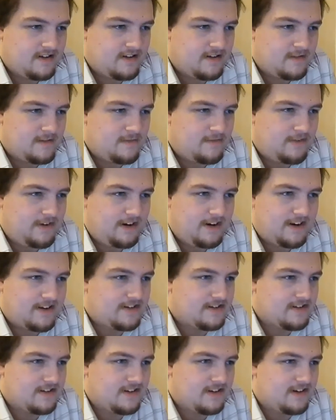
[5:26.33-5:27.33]
Come on, Felix. Oh,
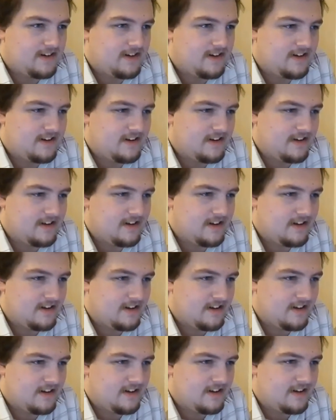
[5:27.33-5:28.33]
for fuck's sake.
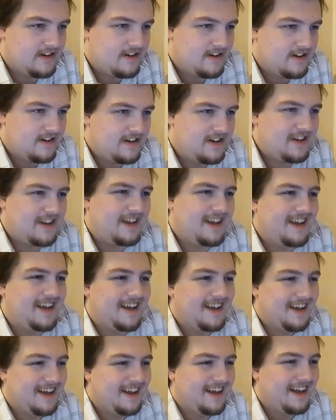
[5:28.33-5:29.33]
not
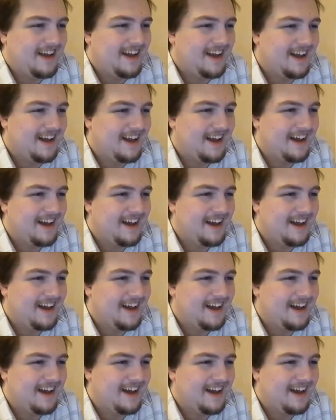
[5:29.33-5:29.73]
one of us.